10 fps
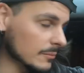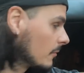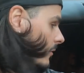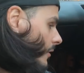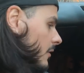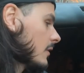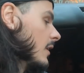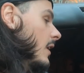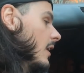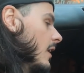tomorrow.
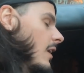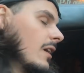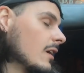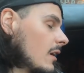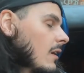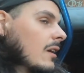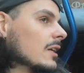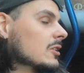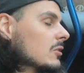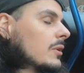
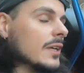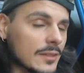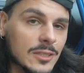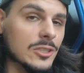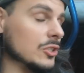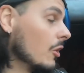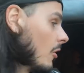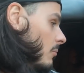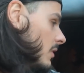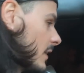I just want to get this job